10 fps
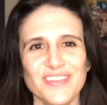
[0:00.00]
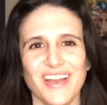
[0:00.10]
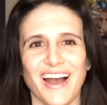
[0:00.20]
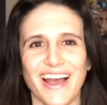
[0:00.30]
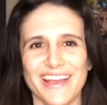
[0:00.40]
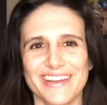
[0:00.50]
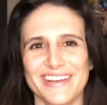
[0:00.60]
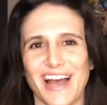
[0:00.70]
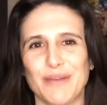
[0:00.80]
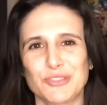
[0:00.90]
Hi,
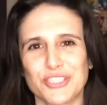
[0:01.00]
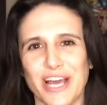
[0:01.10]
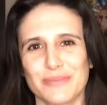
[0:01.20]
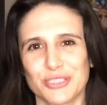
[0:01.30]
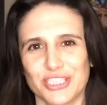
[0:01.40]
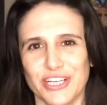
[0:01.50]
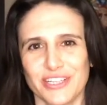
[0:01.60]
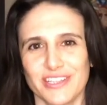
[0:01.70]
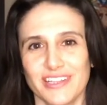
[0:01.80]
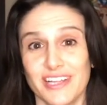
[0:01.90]
I'm Jordana
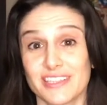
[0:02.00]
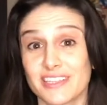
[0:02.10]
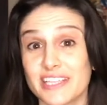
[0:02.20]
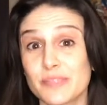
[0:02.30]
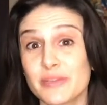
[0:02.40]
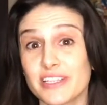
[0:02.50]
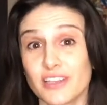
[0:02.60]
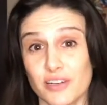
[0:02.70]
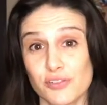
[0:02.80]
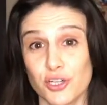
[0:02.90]
Michelle, lesbian
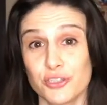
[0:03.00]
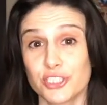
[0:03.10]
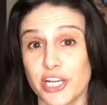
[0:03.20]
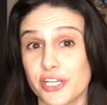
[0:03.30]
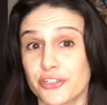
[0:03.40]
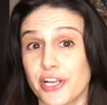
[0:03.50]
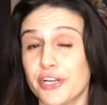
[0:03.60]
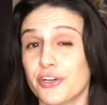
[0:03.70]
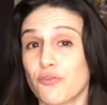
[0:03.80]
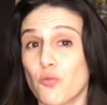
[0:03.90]
love coach and
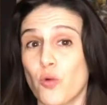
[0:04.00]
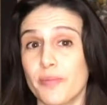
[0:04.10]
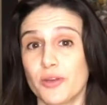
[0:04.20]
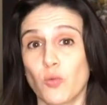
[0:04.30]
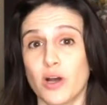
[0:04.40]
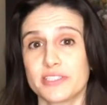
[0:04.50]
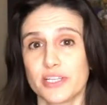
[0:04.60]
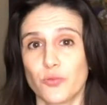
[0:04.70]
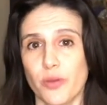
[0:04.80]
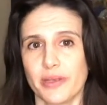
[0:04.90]
creator of Women
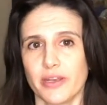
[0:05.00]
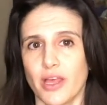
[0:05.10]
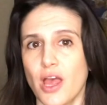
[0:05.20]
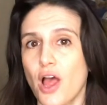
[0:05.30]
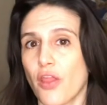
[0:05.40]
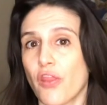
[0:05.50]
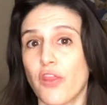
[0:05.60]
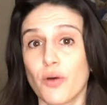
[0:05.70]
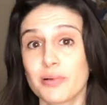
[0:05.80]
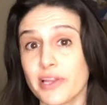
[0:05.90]
Wanting Women,
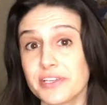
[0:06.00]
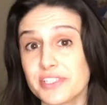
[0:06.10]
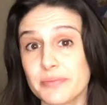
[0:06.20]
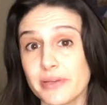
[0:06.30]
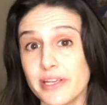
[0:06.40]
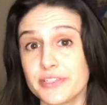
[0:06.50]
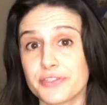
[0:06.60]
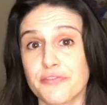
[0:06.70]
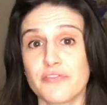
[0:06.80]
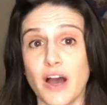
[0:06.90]
the place to be to
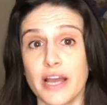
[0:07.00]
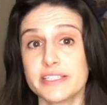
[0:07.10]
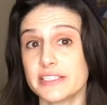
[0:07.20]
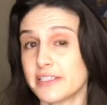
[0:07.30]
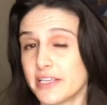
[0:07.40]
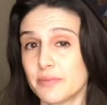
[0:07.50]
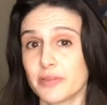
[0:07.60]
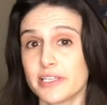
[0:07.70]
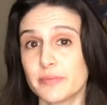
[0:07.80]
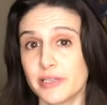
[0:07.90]
find and keep
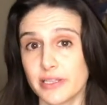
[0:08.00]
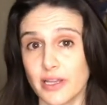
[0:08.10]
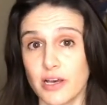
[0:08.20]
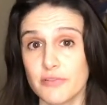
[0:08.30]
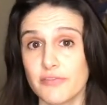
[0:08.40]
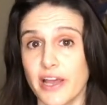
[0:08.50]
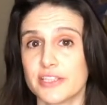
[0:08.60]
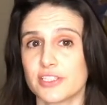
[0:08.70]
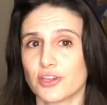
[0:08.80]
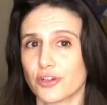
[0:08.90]
lesbian love and
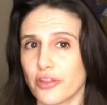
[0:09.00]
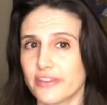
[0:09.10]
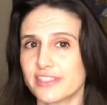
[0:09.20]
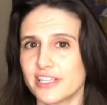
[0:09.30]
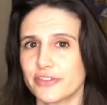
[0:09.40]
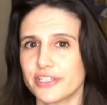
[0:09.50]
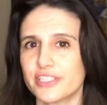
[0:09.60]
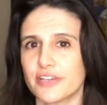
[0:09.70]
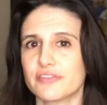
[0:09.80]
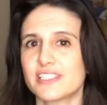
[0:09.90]
to learn the secrets
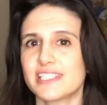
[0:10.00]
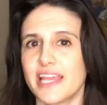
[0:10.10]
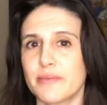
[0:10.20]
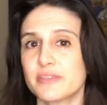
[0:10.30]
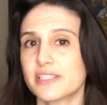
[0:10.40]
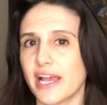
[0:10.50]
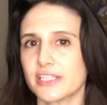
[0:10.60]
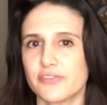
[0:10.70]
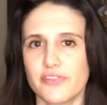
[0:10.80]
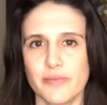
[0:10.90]
of
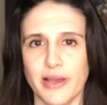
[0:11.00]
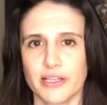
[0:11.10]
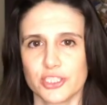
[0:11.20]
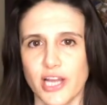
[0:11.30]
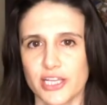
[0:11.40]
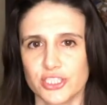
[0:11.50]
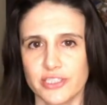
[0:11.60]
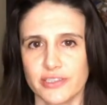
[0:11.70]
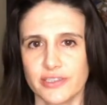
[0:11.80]
same-sex female attraction.